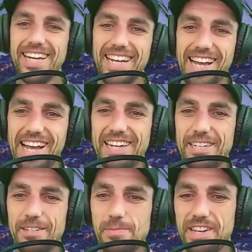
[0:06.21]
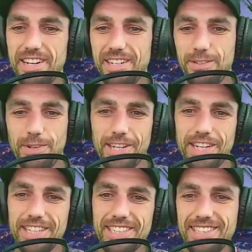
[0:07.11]
Um, today is Friday,
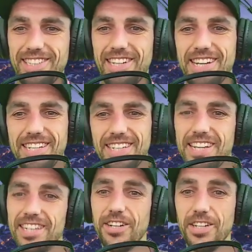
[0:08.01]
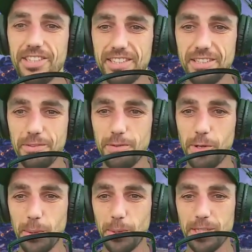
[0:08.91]
guys, and uh, you're listening to
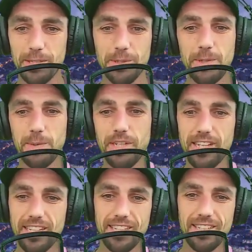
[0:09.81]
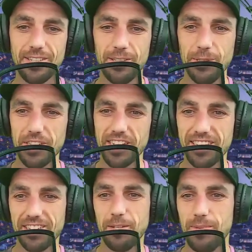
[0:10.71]
420 News with uh, your news
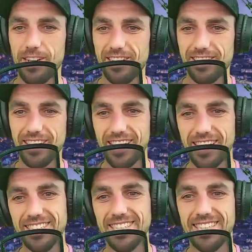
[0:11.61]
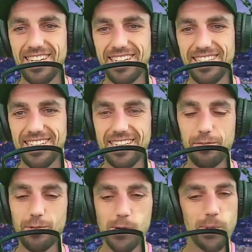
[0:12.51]
anchor, Martin Condon. And uh,
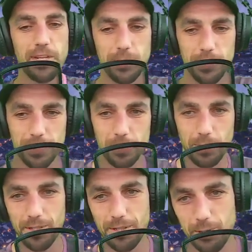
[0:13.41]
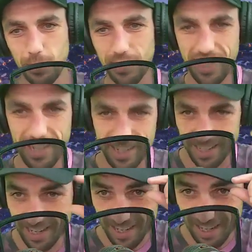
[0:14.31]
420 News is brought to you by uh,
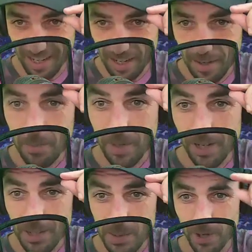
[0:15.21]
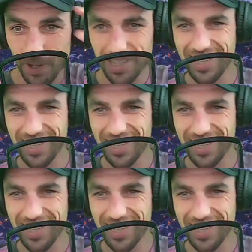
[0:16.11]
Martin's World.